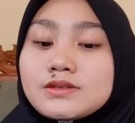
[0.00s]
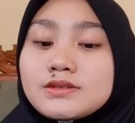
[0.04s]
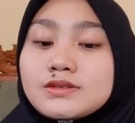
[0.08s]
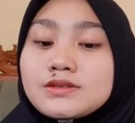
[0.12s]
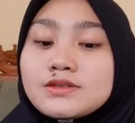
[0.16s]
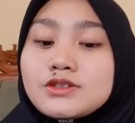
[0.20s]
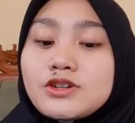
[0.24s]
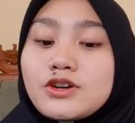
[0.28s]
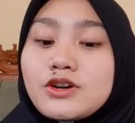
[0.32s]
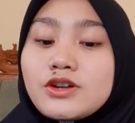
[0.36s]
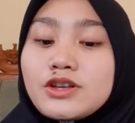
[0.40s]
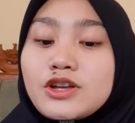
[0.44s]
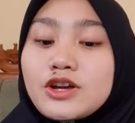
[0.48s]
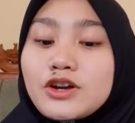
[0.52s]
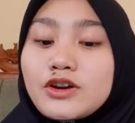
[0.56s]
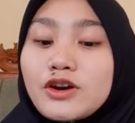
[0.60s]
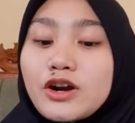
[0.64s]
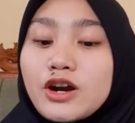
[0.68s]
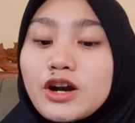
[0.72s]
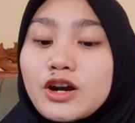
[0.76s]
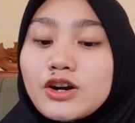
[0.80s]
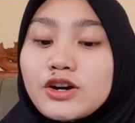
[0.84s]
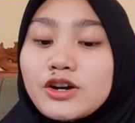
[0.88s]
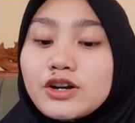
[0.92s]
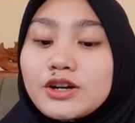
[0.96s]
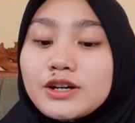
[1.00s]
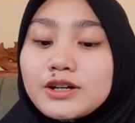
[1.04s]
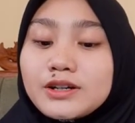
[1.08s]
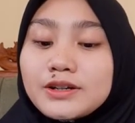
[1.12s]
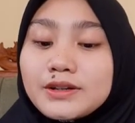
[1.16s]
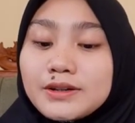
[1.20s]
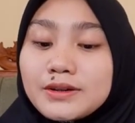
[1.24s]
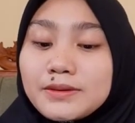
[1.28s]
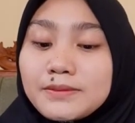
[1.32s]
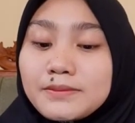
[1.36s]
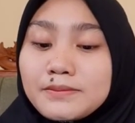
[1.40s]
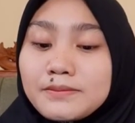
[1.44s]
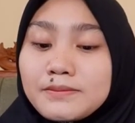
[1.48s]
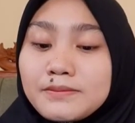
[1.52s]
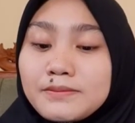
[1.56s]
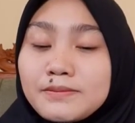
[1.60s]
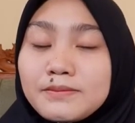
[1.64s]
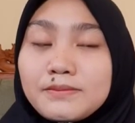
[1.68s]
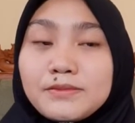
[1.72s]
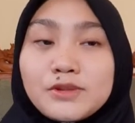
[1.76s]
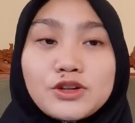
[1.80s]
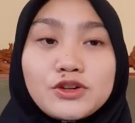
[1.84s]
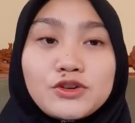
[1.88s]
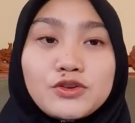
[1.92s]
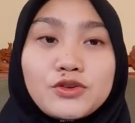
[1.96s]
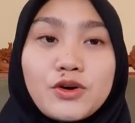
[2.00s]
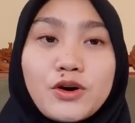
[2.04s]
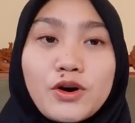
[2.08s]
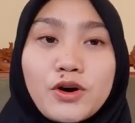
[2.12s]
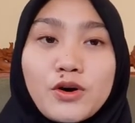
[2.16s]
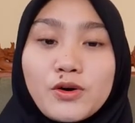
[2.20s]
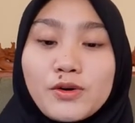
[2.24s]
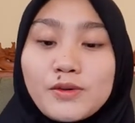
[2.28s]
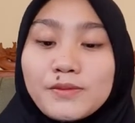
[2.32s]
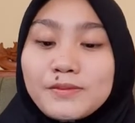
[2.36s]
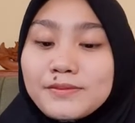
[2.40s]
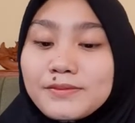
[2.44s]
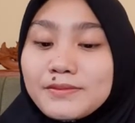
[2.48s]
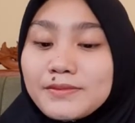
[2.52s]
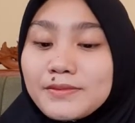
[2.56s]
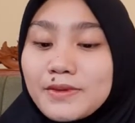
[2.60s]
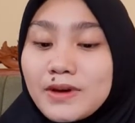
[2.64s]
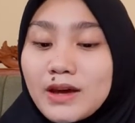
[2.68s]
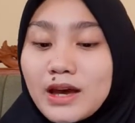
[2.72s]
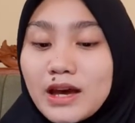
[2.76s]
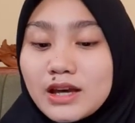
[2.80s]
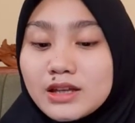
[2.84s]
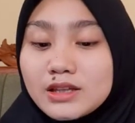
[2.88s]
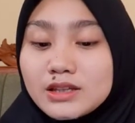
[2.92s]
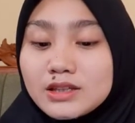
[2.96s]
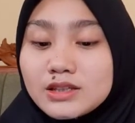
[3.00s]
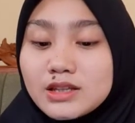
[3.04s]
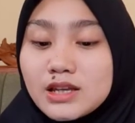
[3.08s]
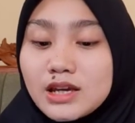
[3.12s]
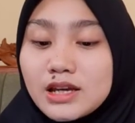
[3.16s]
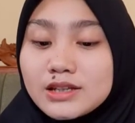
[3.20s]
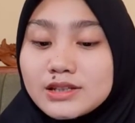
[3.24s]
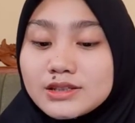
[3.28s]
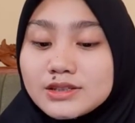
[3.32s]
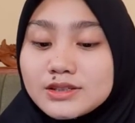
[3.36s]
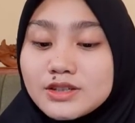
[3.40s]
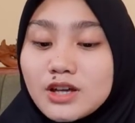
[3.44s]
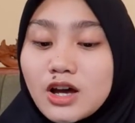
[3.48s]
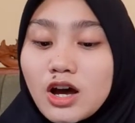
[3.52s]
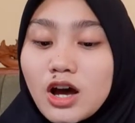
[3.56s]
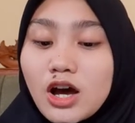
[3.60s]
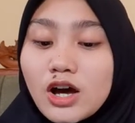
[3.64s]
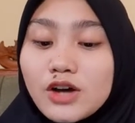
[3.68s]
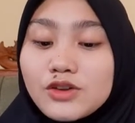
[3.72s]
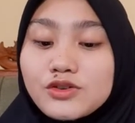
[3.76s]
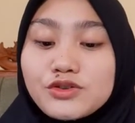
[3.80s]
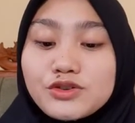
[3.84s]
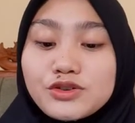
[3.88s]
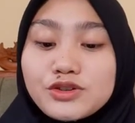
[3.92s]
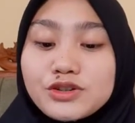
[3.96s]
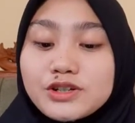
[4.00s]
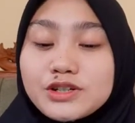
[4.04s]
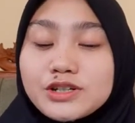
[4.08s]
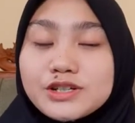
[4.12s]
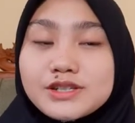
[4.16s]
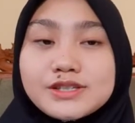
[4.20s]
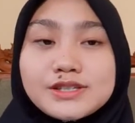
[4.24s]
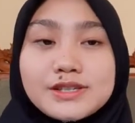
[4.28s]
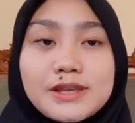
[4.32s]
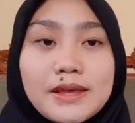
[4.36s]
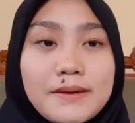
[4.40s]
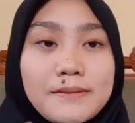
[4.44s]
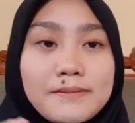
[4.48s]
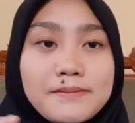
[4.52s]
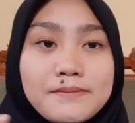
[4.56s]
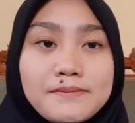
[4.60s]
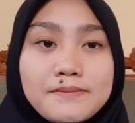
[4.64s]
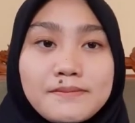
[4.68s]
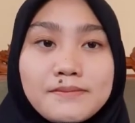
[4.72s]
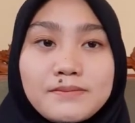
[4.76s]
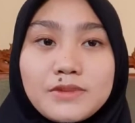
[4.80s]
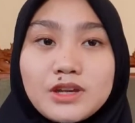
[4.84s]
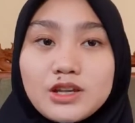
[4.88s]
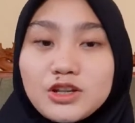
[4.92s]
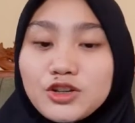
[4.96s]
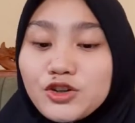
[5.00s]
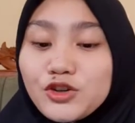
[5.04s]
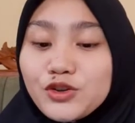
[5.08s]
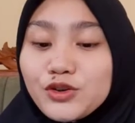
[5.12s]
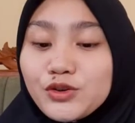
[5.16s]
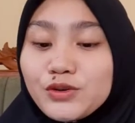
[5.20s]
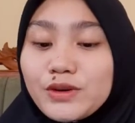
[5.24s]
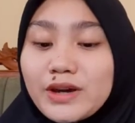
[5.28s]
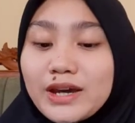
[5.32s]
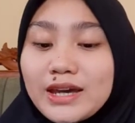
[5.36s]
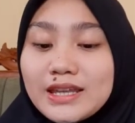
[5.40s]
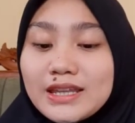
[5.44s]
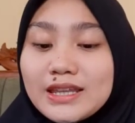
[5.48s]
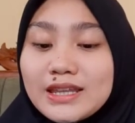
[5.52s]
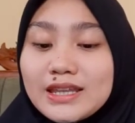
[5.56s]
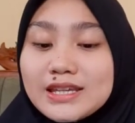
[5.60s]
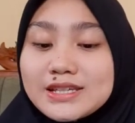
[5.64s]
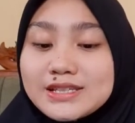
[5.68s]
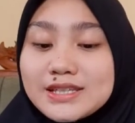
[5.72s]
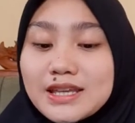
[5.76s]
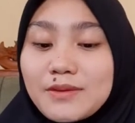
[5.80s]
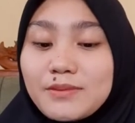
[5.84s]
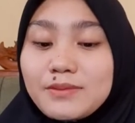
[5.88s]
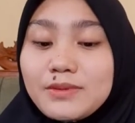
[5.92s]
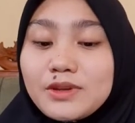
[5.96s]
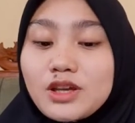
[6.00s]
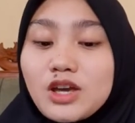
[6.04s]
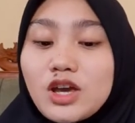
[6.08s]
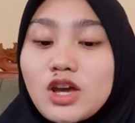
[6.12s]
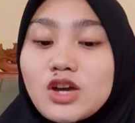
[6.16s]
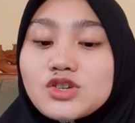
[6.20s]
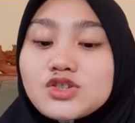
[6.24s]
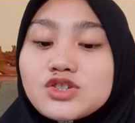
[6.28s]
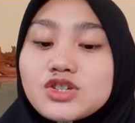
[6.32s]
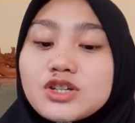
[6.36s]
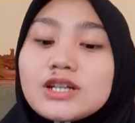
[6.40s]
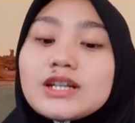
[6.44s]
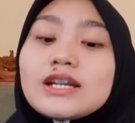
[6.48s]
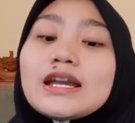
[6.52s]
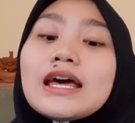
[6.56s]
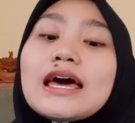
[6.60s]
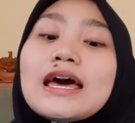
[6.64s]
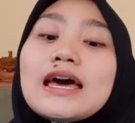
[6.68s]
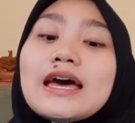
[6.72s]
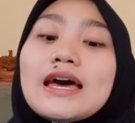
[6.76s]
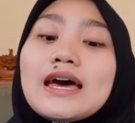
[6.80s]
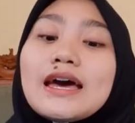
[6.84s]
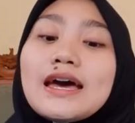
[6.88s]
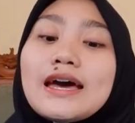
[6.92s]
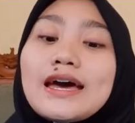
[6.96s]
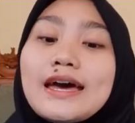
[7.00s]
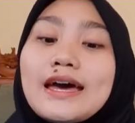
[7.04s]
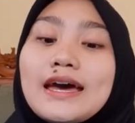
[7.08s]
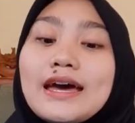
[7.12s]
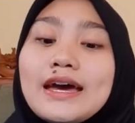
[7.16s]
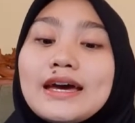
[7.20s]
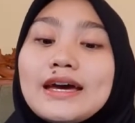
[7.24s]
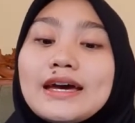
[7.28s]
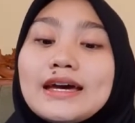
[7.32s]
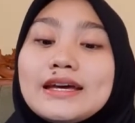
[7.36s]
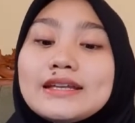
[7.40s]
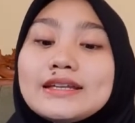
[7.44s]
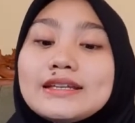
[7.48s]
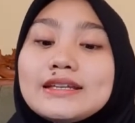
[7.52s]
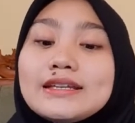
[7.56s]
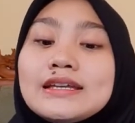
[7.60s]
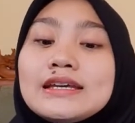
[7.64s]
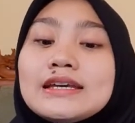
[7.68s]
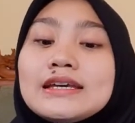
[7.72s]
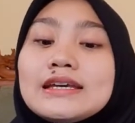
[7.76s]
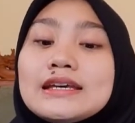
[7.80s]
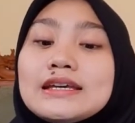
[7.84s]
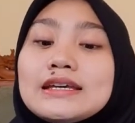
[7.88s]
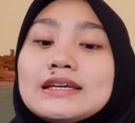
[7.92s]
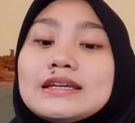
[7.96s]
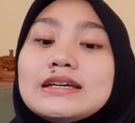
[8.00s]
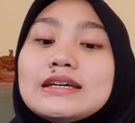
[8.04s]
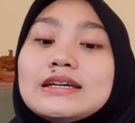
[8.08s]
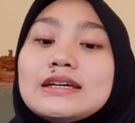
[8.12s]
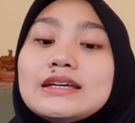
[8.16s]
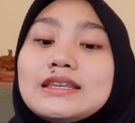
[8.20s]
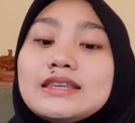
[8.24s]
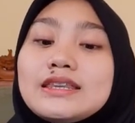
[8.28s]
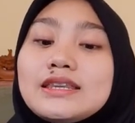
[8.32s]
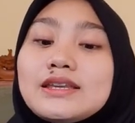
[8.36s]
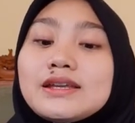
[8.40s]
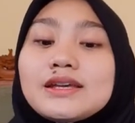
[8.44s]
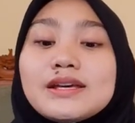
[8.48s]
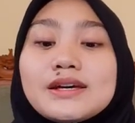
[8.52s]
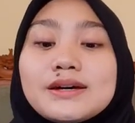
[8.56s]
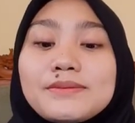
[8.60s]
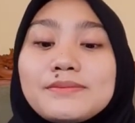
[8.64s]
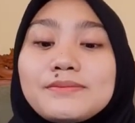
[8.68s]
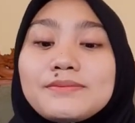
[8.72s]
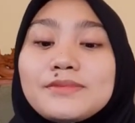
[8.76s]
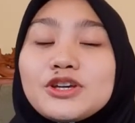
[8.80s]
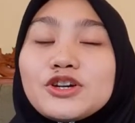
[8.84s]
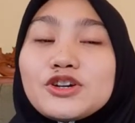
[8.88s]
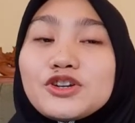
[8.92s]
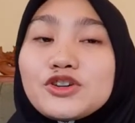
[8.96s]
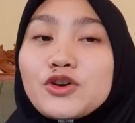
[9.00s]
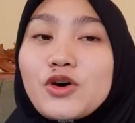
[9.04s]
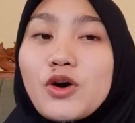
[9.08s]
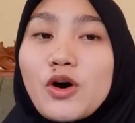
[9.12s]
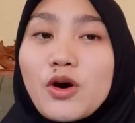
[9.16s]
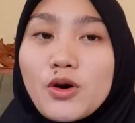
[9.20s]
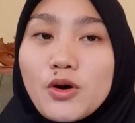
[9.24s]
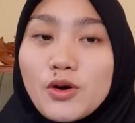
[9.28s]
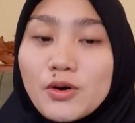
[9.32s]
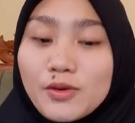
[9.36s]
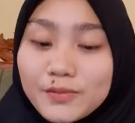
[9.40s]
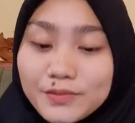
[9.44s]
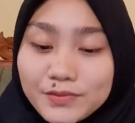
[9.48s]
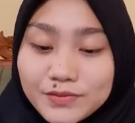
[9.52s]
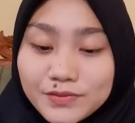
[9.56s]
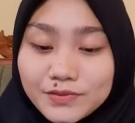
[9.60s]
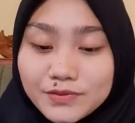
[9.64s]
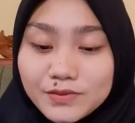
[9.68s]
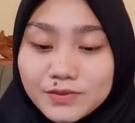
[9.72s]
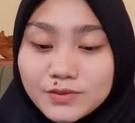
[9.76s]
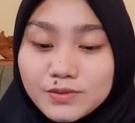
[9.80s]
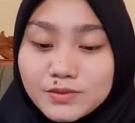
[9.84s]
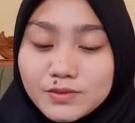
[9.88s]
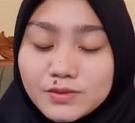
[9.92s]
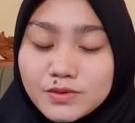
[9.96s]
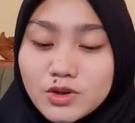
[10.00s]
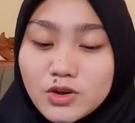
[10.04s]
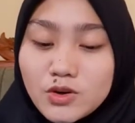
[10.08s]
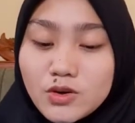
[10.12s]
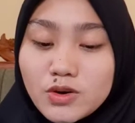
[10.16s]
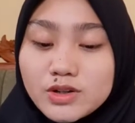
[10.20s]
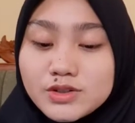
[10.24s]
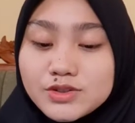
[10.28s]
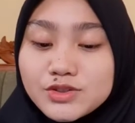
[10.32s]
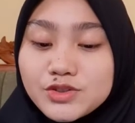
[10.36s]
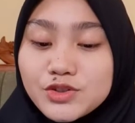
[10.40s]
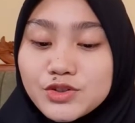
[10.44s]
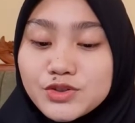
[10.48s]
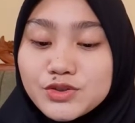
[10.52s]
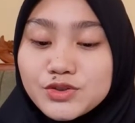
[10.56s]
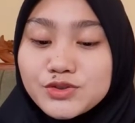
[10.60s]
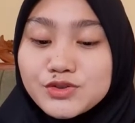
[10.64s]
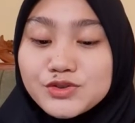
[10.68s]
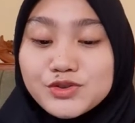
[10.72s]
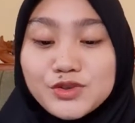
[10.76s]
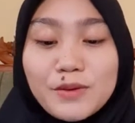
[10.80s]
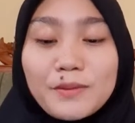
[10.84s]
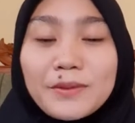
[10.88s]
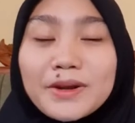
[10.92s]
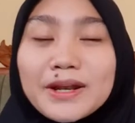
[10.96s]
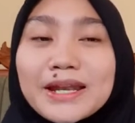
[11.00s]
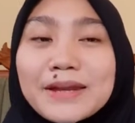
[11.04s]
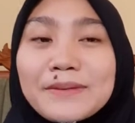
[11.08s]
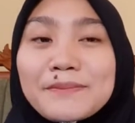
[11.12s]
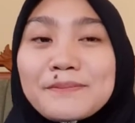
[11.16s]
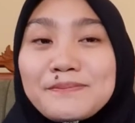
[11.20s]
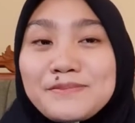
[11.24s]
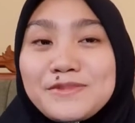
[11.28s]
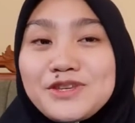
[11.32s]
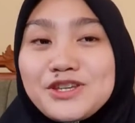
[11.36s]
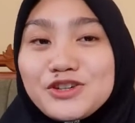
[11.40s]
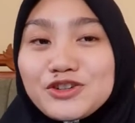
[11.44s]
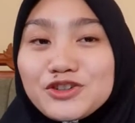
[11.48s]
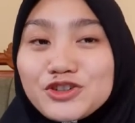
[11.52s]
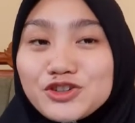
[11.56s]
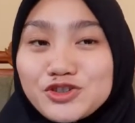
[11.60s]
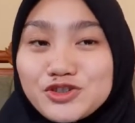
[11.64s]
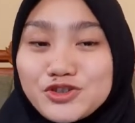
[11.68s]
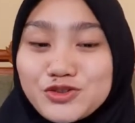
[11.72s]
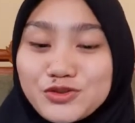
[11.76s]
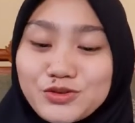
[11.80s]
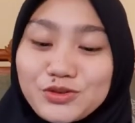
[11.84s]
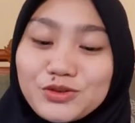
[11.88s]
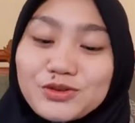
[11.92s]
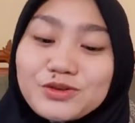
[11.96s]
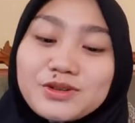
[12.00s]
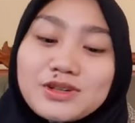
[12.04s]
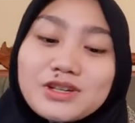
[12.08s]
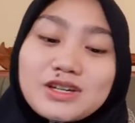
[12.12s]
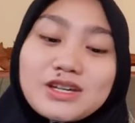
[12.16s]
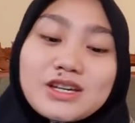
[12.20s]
So there are menu home and then others menu in this application. And in the menu home, there are so many menu too.